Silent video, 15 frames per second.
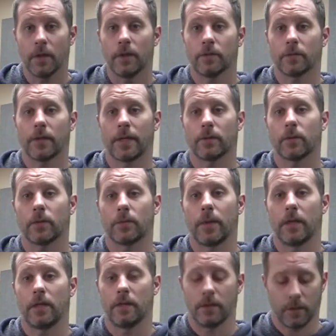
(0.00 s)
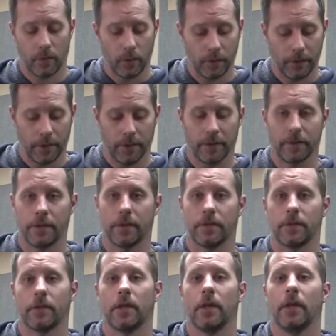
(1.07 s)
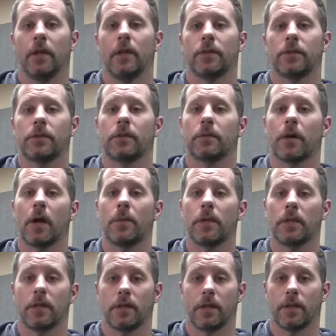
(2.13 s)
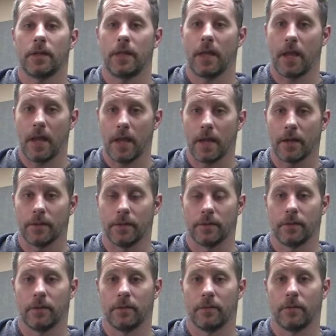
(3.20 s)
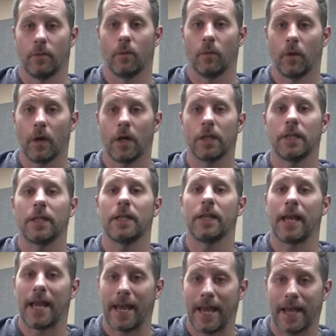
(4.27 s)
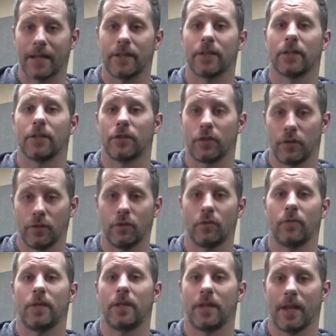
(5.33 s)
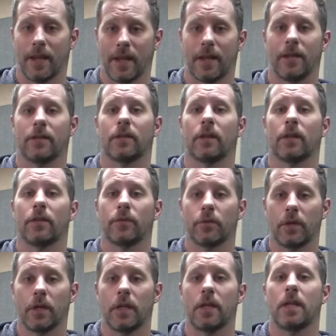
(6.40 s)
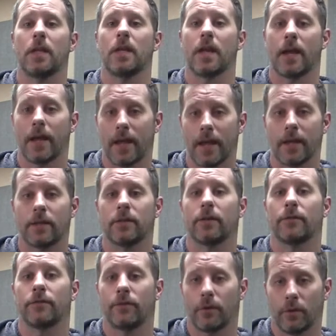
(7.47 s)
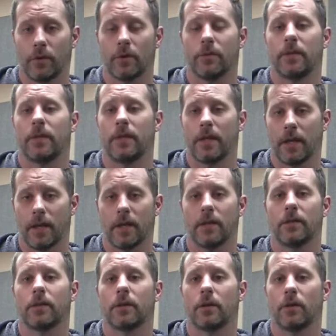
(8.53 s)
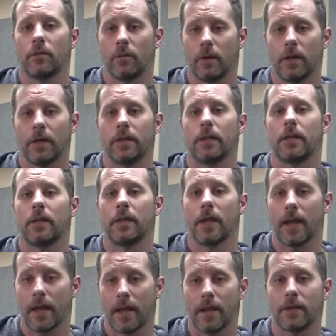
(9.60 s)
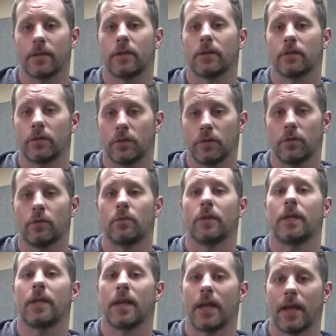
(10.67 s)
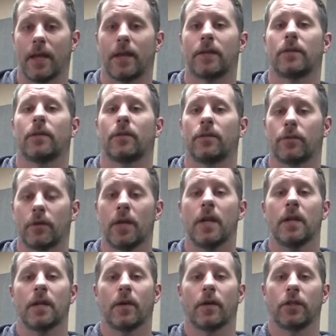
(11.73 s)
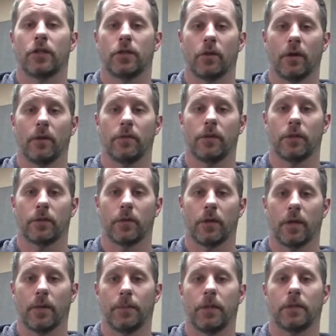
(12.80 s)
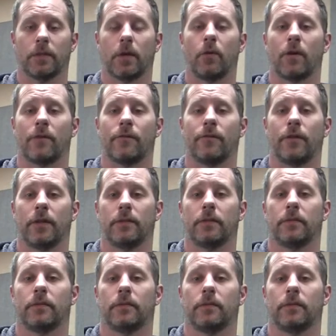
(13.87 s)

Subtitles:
So that's what's making it cool here. It's this coming in on the ands. 1E and a 2E and a 3E and a 4E and a 1E and a 2E and a 3. Now I shorten this one up because I want to fit